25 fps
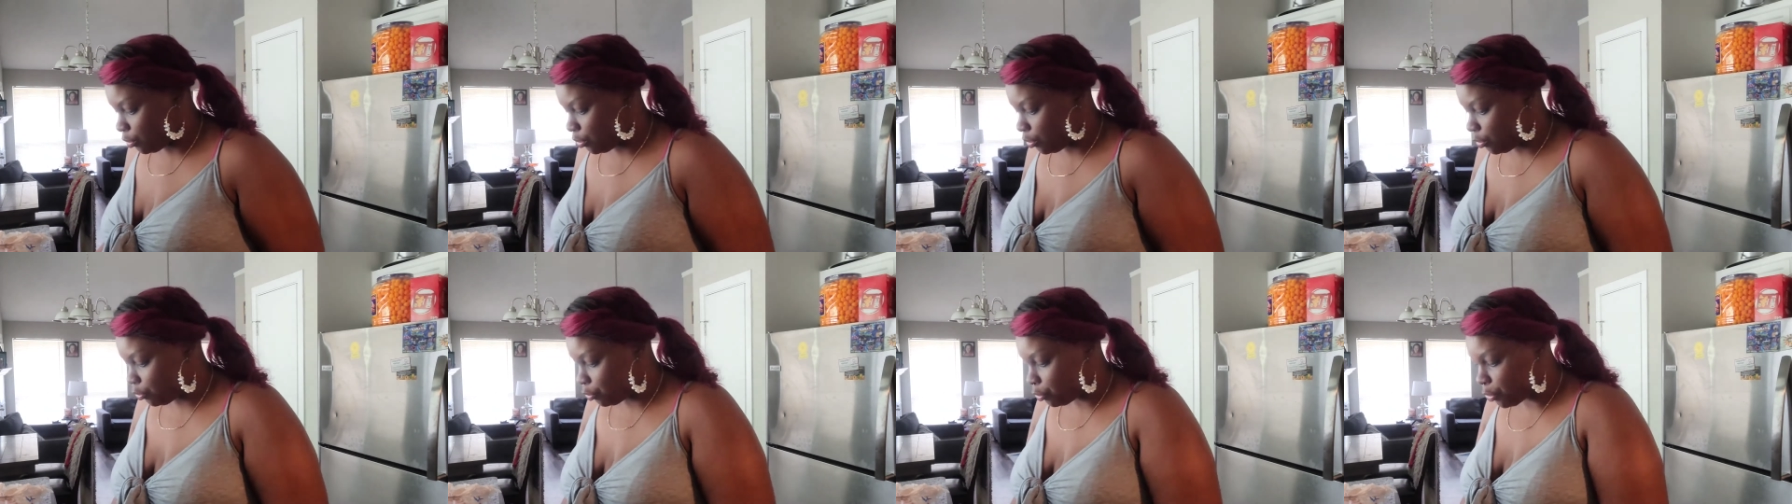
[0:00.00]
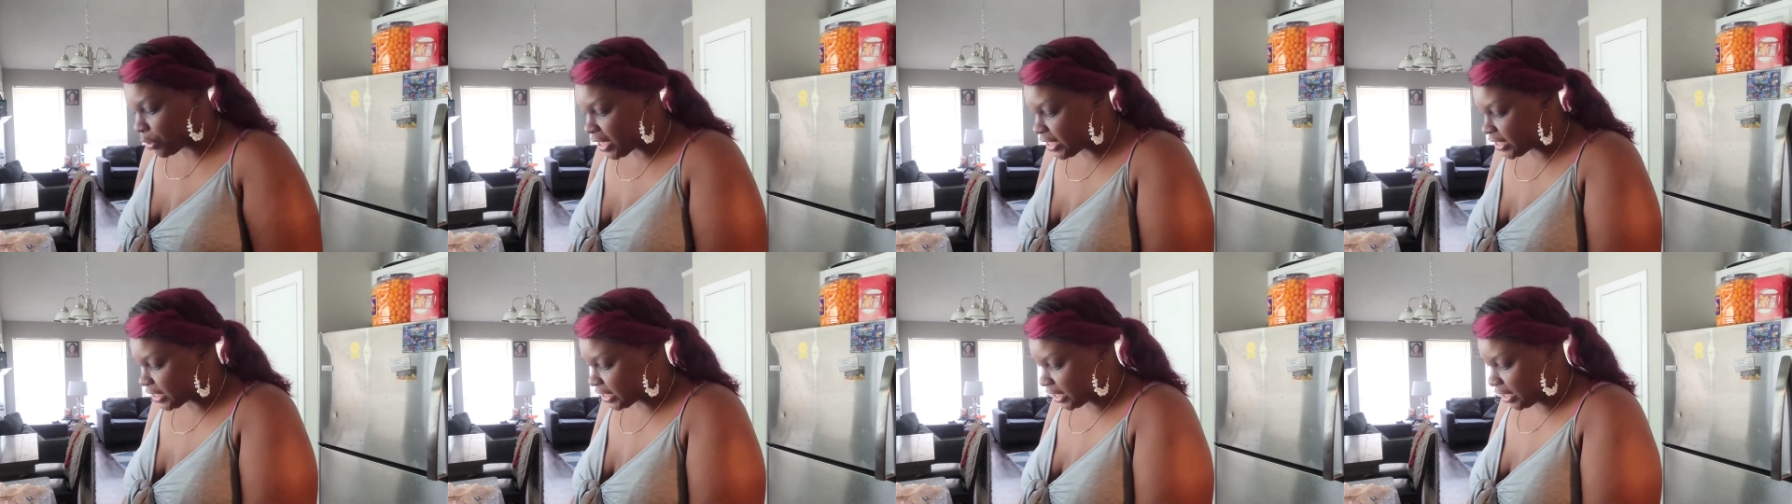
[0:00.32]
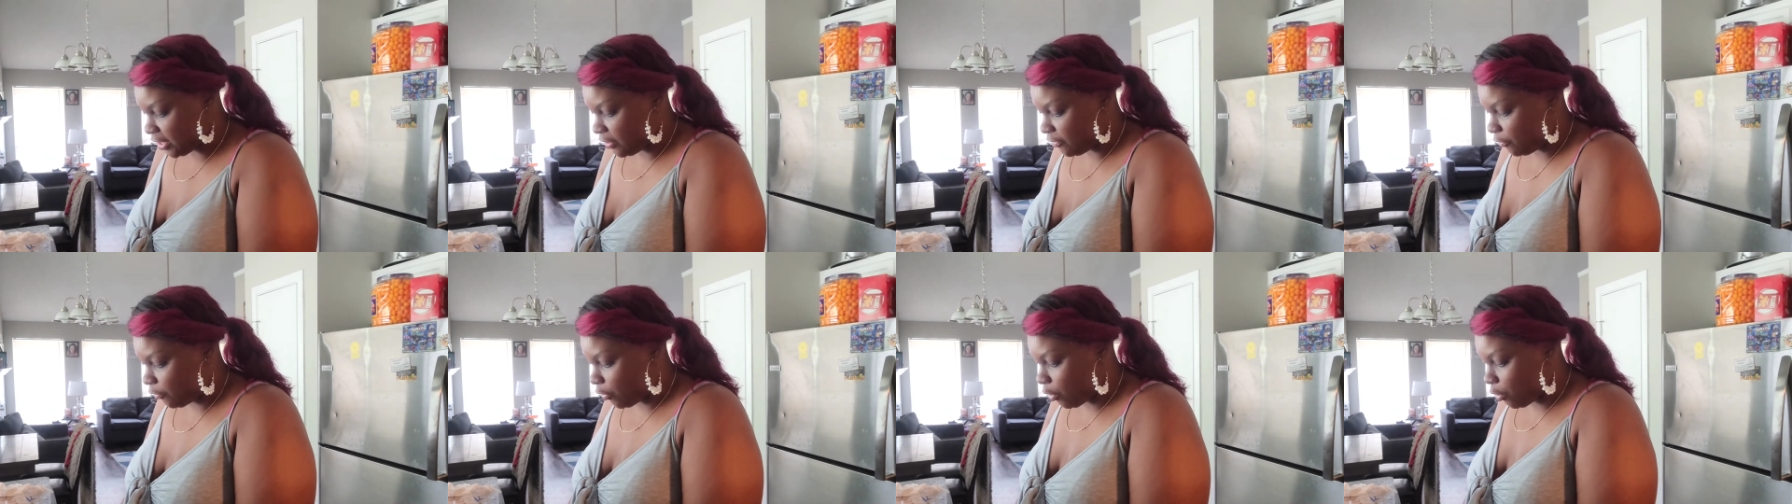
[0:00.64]
reason,
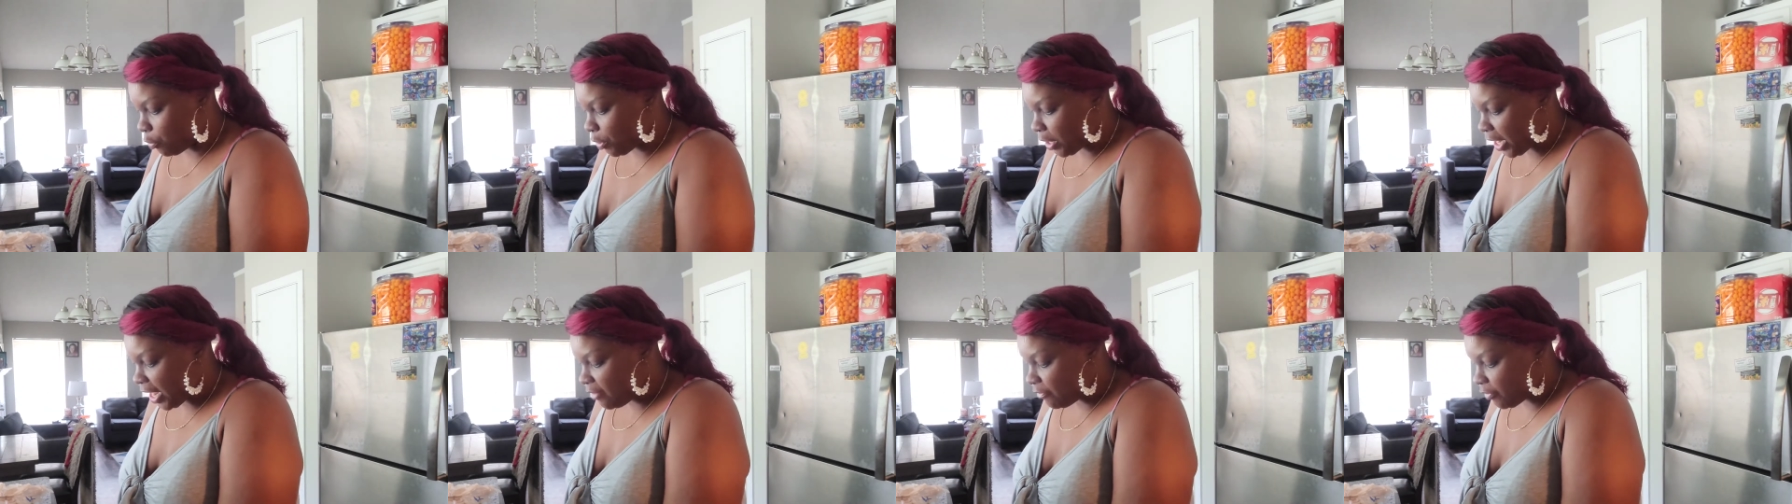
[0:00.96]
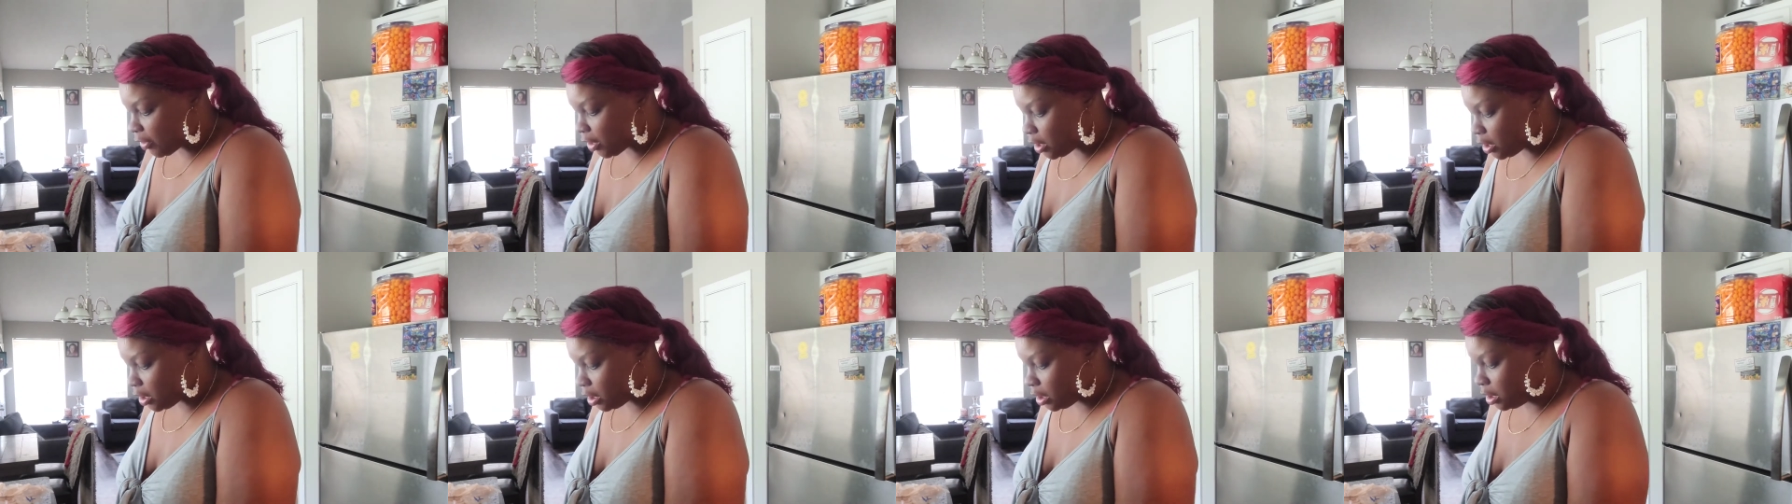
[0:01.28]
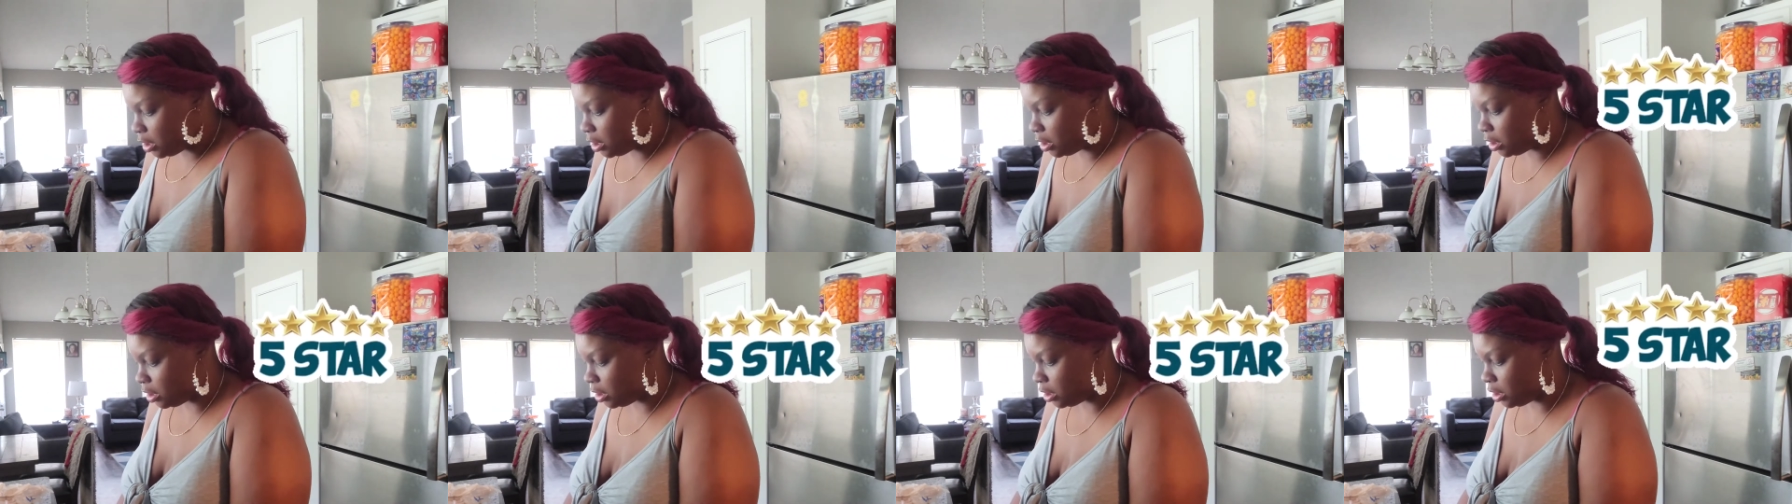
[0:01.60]
for whatever
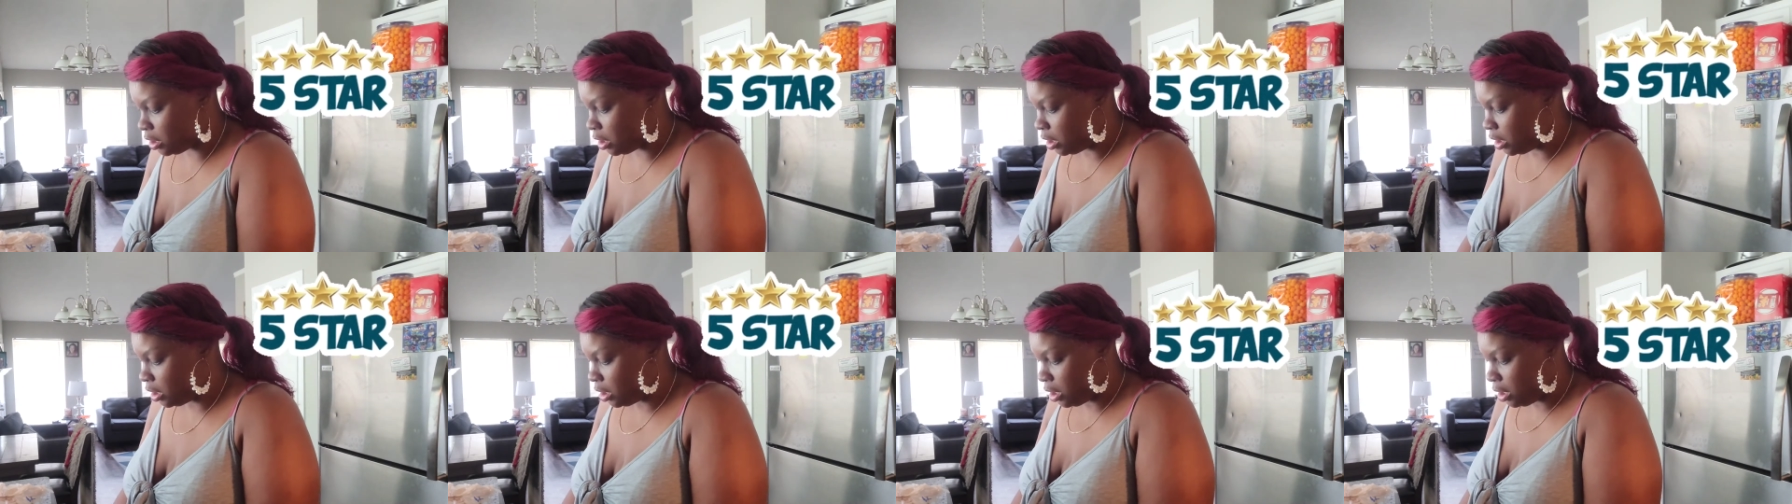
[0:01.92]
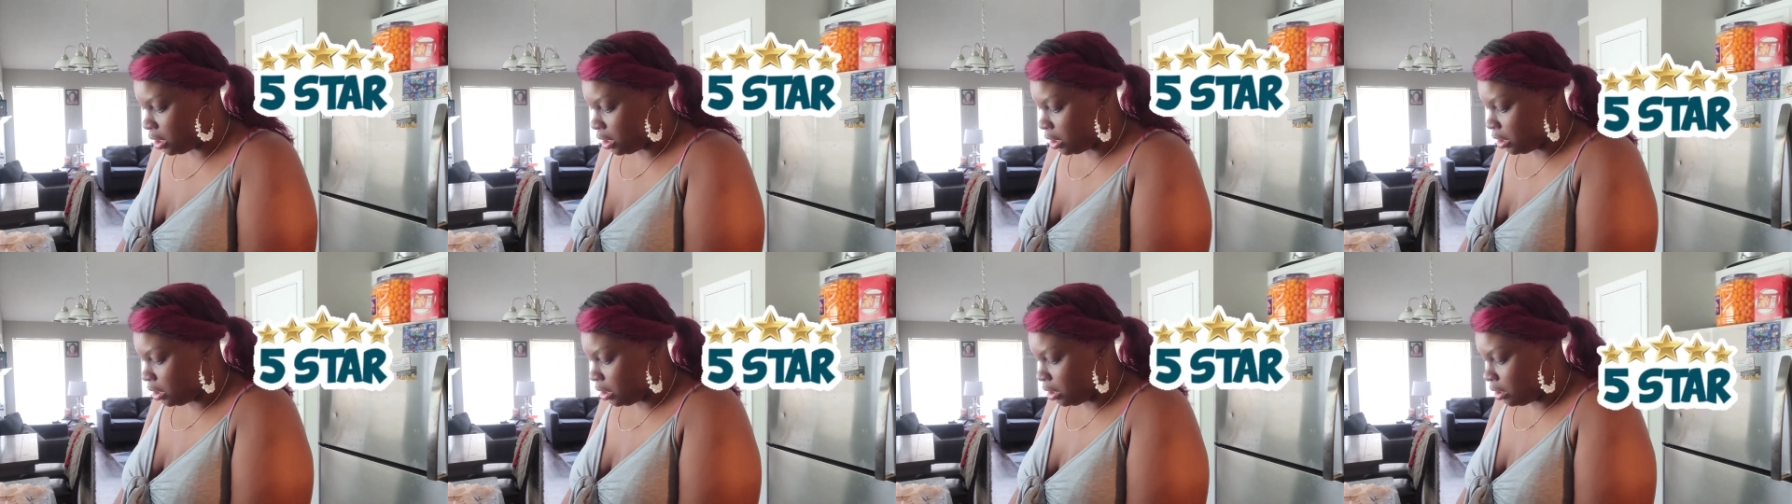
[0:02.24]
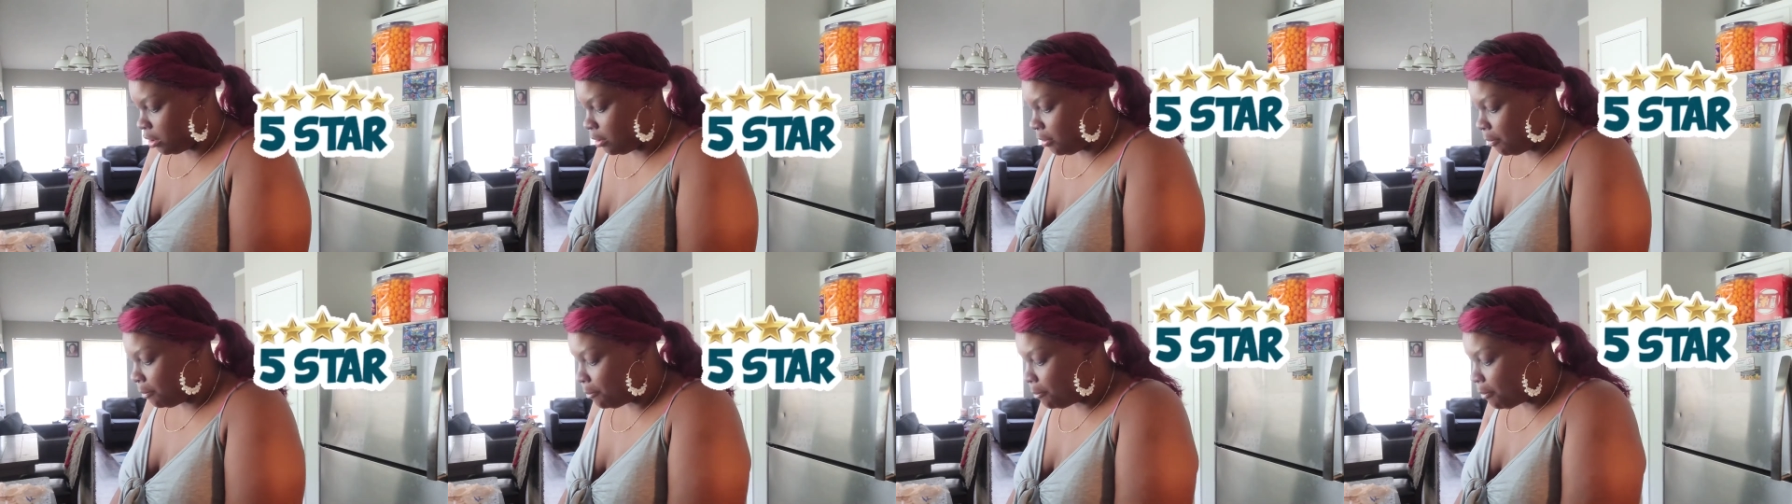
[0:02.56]

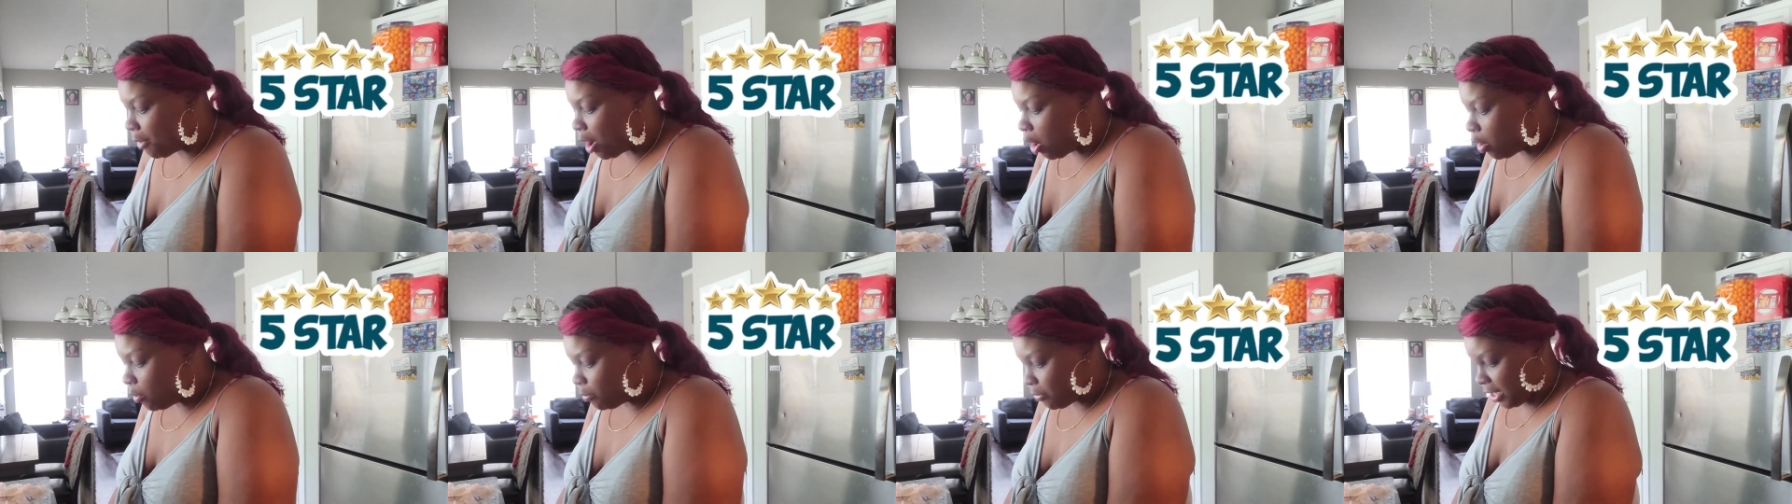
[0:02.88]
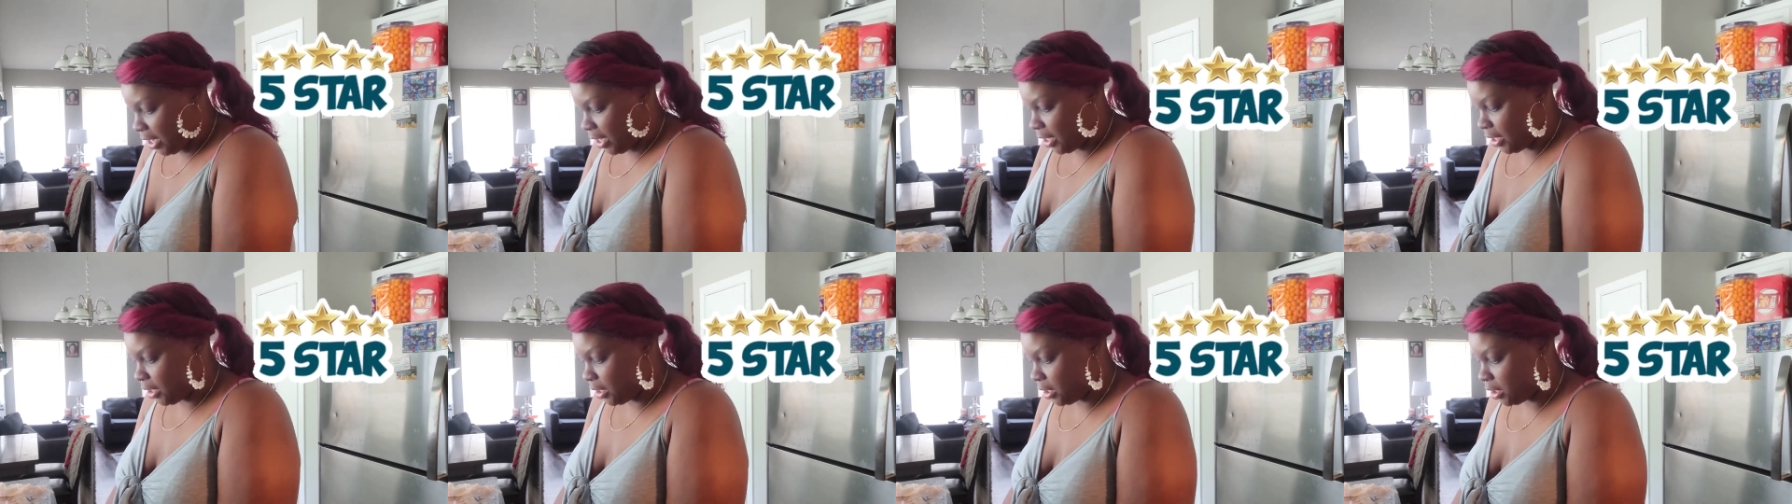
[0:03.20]
moment,